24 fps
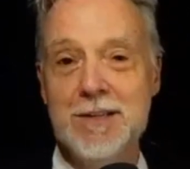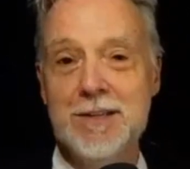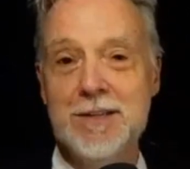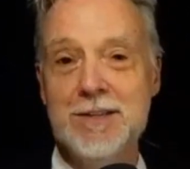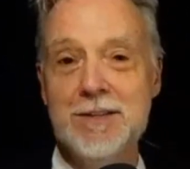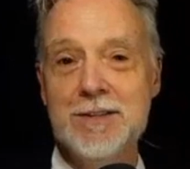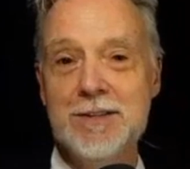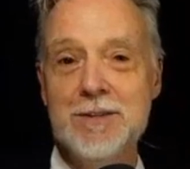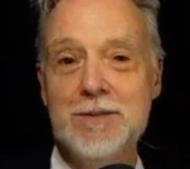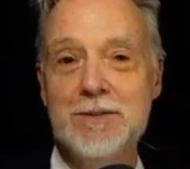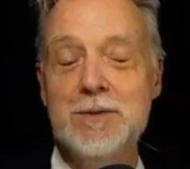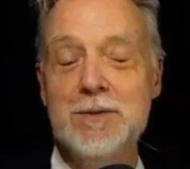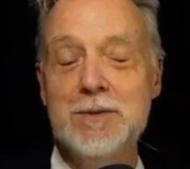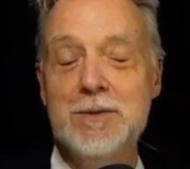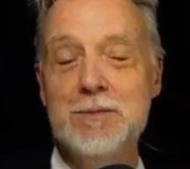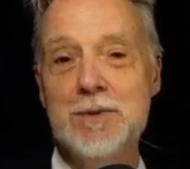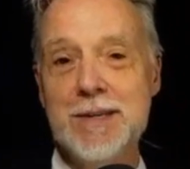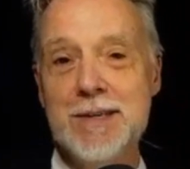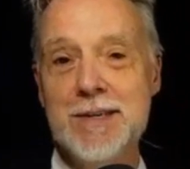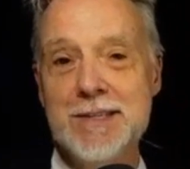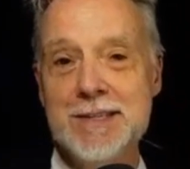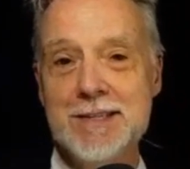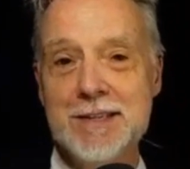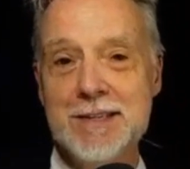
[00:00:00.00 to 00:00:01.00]
it's no
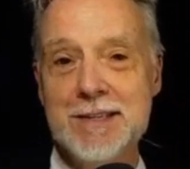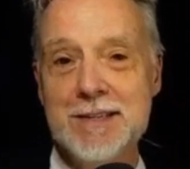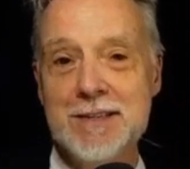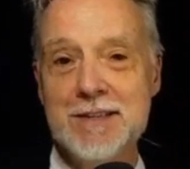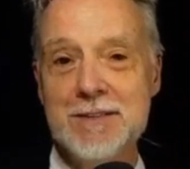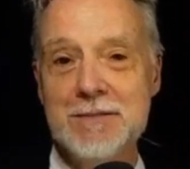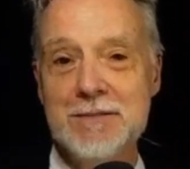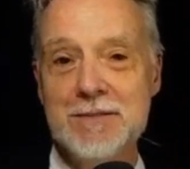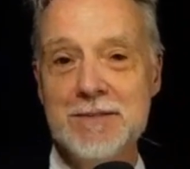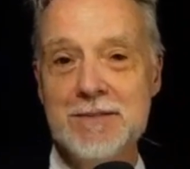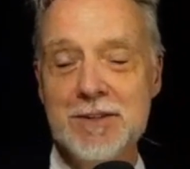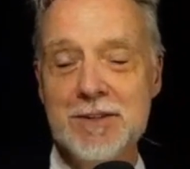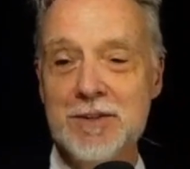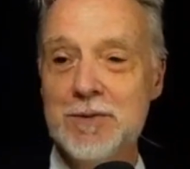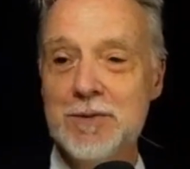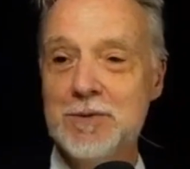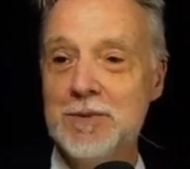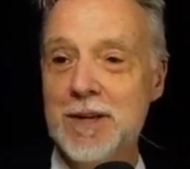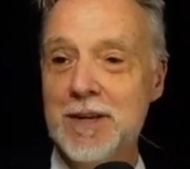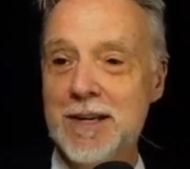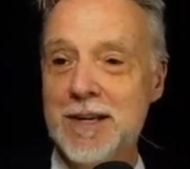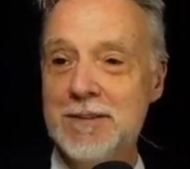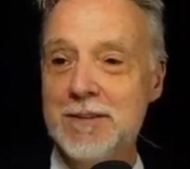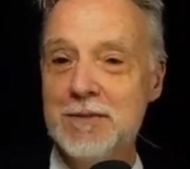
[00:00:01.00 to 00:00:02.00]
surprise that the
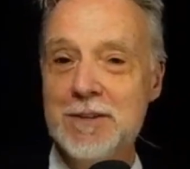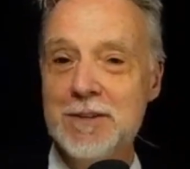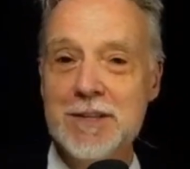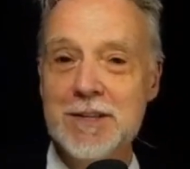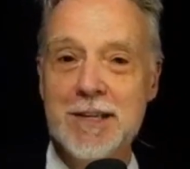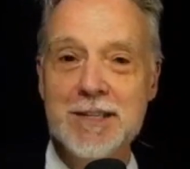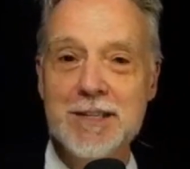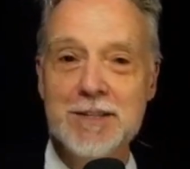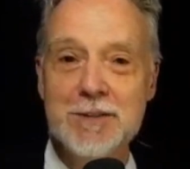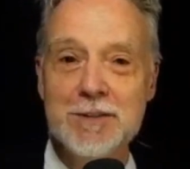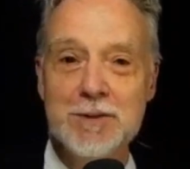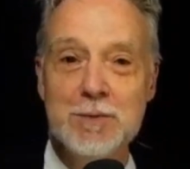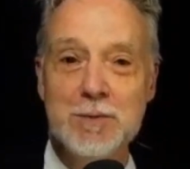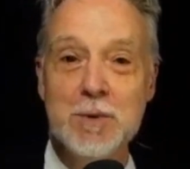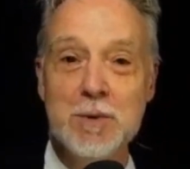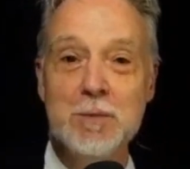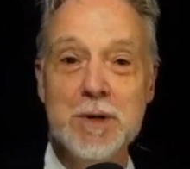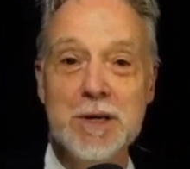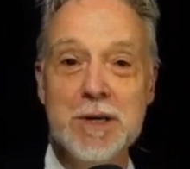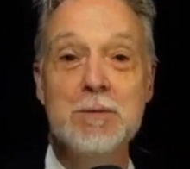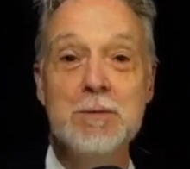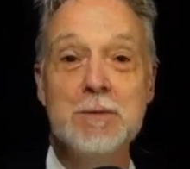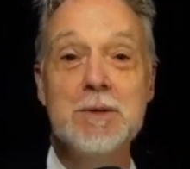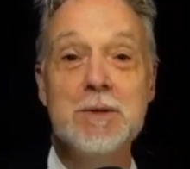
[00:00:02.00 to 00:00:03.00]
eventual advertisers will
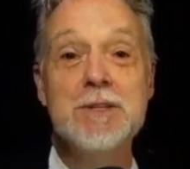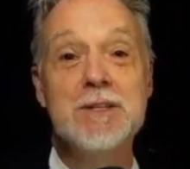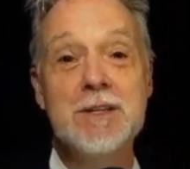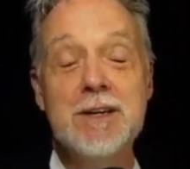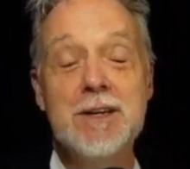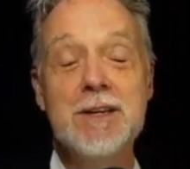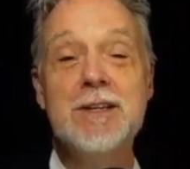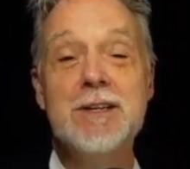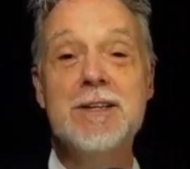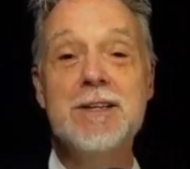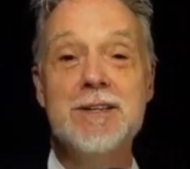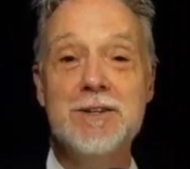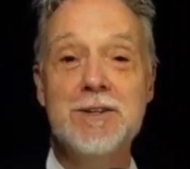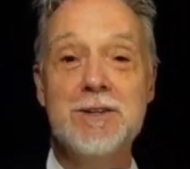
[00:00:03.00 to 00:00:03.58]
be able to target